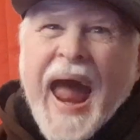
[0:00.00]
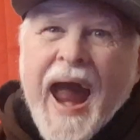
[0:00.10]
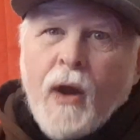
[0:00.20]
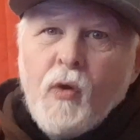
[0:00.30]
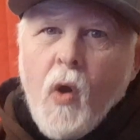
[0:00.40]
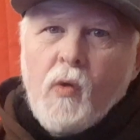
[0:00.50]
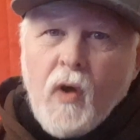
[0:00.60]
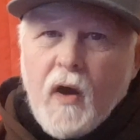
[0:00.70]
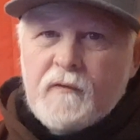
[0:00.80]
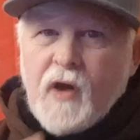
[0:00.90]
arrow
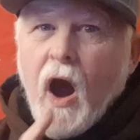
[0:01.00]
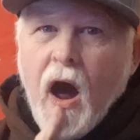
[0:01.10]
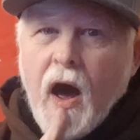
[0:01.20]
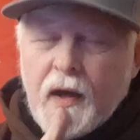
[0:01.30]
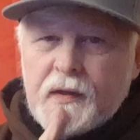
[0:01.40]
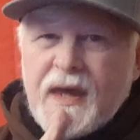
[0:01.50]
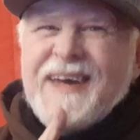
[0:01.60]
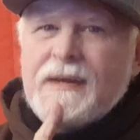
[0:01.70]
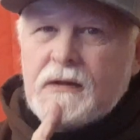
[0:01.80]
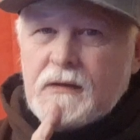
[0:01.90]
of God
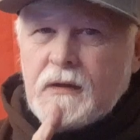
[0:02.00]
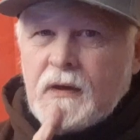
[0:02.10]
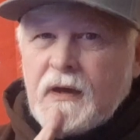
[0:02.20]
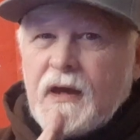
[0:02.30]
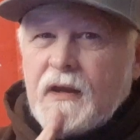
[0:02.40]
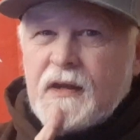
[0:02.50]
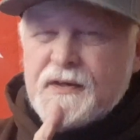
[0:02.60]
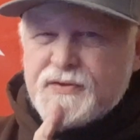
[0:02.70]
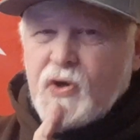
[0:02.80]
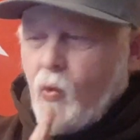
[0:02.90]
hidden in
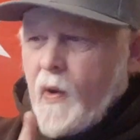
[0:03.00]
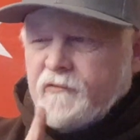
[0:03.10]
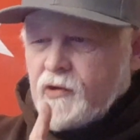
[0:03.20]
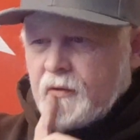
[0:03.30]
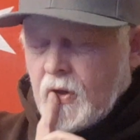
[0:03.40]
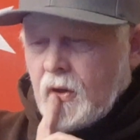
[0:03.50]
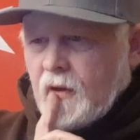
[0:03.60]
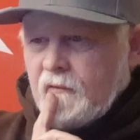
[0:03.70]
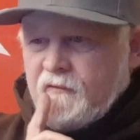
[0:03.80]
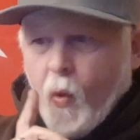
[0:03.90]
his quiver
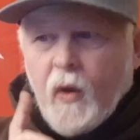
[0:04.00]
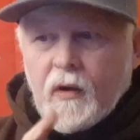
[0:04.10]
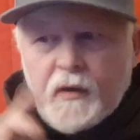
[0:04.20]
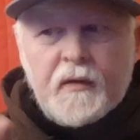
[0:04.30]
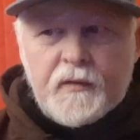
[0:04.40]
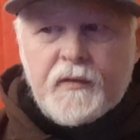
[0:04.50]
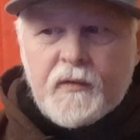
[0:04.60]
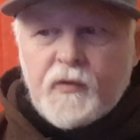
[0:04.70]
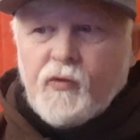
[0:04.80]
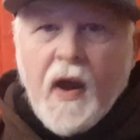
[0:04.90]
for
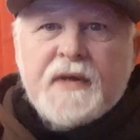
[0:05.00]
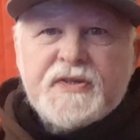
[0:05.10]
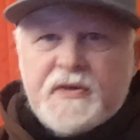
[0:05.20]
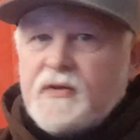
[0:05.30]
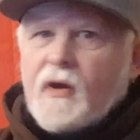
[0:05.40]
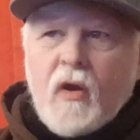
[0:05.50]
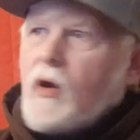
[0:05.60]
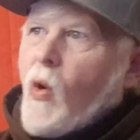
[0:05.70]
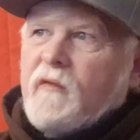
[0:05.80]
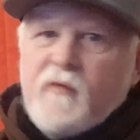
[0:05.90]
Christ to
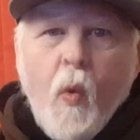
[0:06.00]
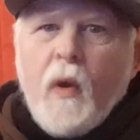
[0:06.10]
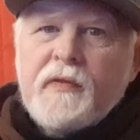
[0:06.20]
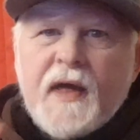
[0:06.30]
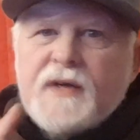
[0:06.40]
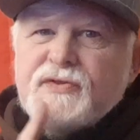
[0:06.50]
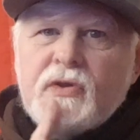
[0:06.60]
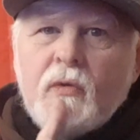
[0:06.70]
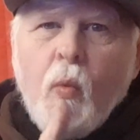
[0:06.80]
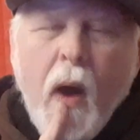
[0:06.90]
go forth as
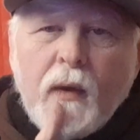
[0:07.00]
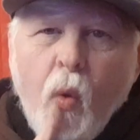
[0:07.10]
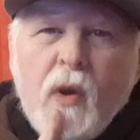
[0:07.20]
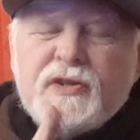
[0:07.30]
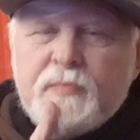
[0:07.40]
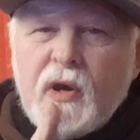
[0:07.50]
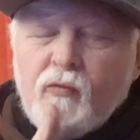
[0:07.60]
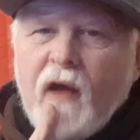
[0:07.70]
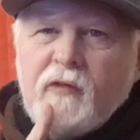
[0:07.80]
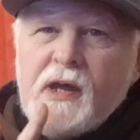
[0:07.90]
the white horseman of
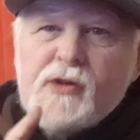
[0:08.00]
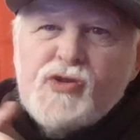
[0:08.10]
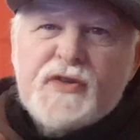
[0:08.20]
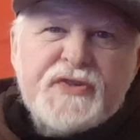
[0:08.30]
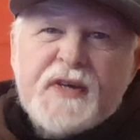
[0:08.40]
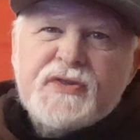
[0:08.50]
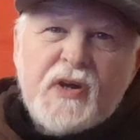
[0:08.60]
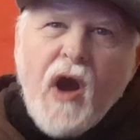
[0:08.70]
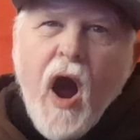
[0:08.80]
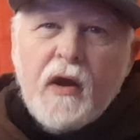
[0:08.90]
Revelation 6
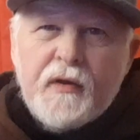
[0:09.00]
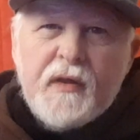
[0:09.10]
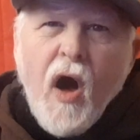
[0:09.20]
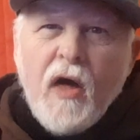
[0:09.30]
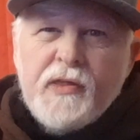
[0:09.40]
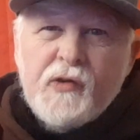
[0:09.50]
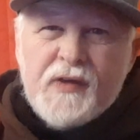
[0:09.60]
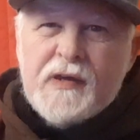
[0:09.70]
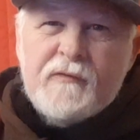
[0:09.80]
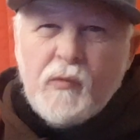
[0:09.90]
to conquer the other
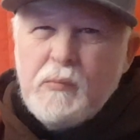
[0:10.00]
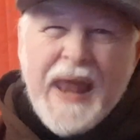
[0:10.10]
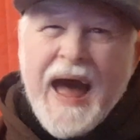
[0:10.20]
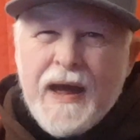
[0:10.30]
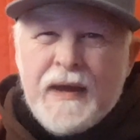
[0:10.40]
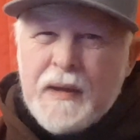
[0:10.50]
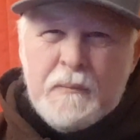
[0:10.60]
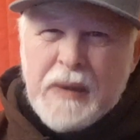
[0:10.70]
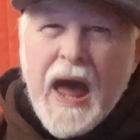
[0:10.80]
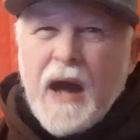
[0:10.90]
evil black,
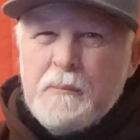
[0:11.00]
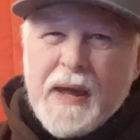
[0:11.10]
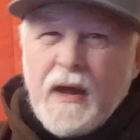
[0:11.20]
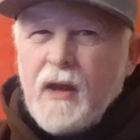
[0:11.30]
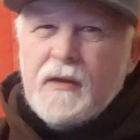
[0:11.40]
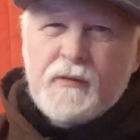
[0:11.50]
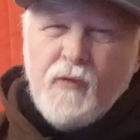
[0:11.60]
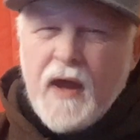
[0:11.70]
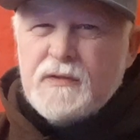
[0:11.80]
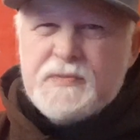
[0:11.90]
black pale, and
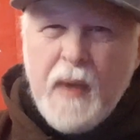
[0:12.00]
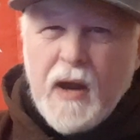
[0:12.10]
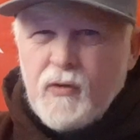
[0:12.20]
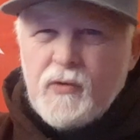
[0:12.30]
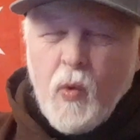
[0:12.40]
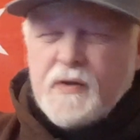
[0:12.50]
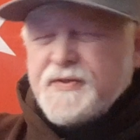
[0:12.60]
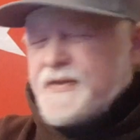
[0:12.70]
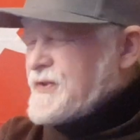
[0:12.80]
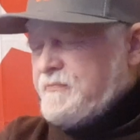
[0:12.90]
red speckled
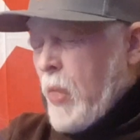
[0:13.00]
horses.